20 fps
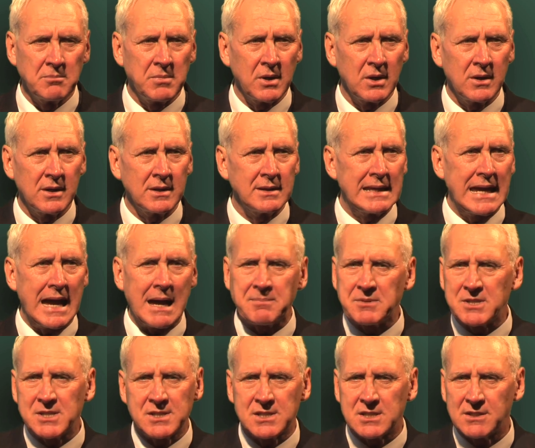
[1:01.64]
but in the
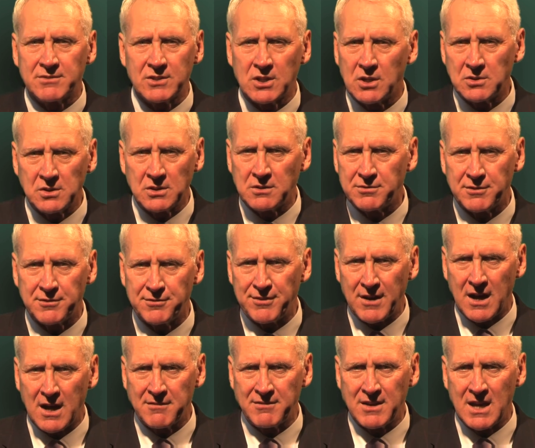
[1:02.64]
absence of knowing you for
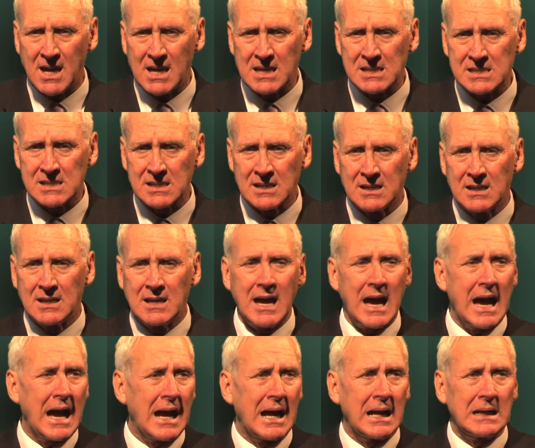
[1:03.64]
5 years,
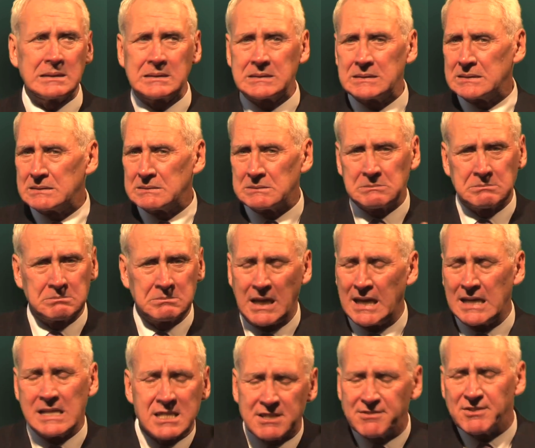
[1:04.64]
and
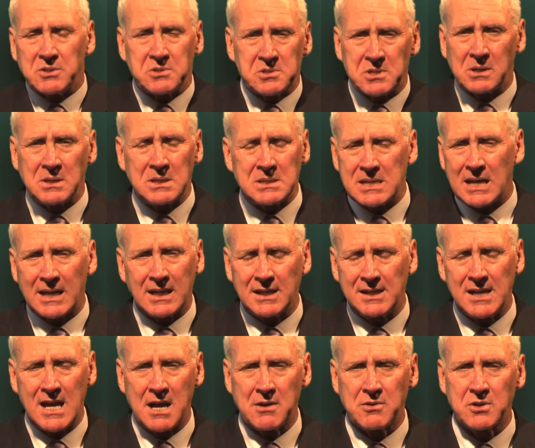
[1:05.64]
interviews only take
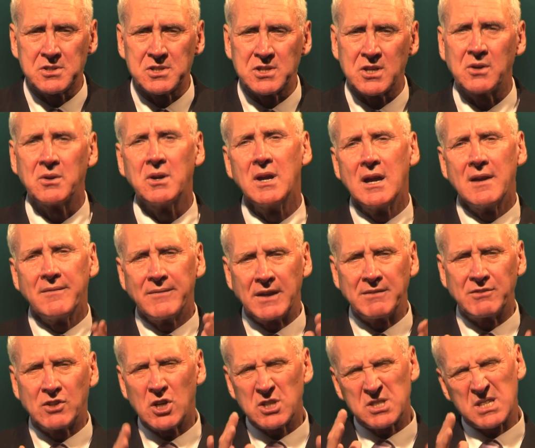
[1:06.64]
an hour or so,
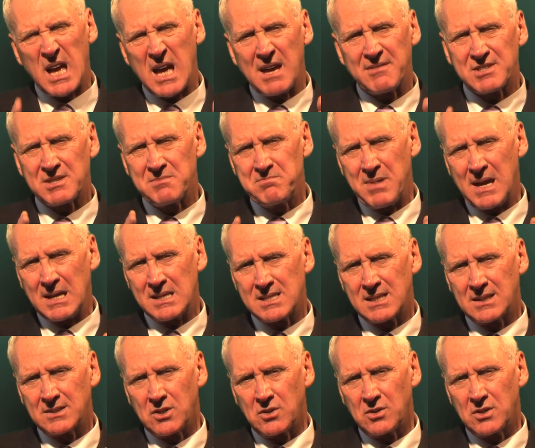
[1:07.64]
they've got to have some
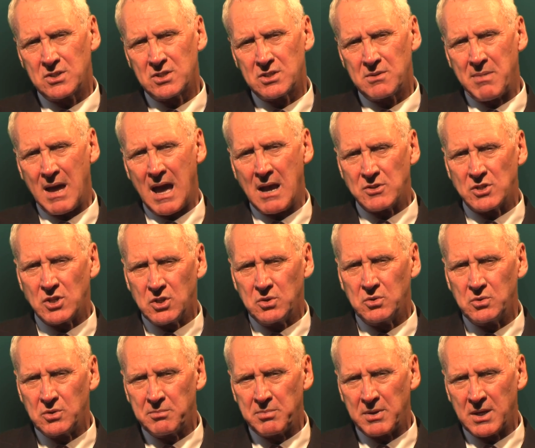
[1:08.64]
basic knowledge about
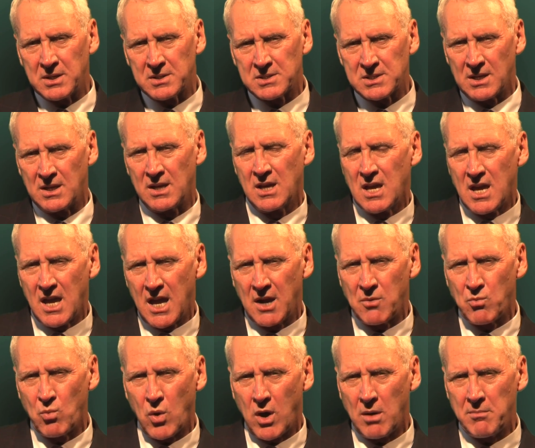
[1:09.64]
you, the person,
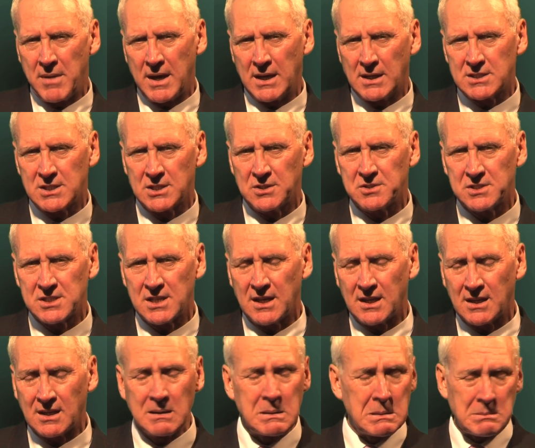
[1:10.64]
and what makes you
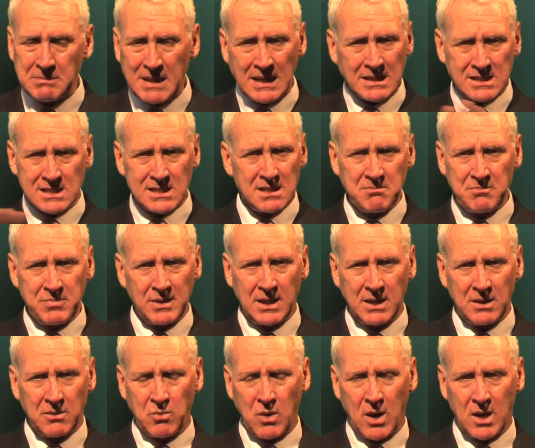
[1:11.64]
tick. That's
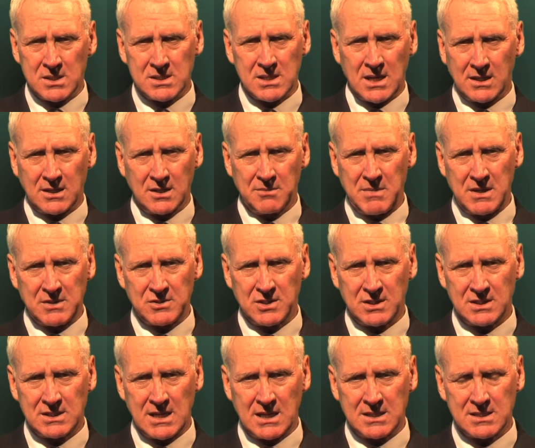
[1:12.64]
simply what a
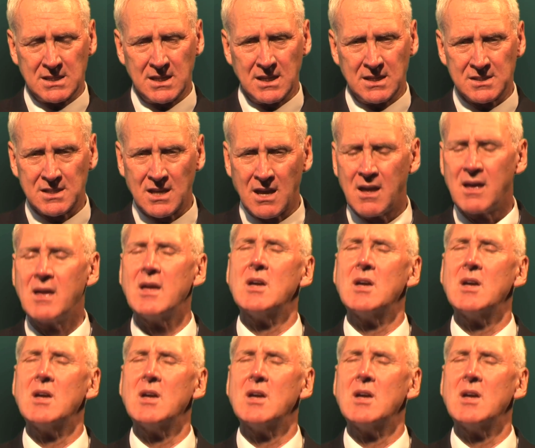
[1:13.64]
psychometric test is.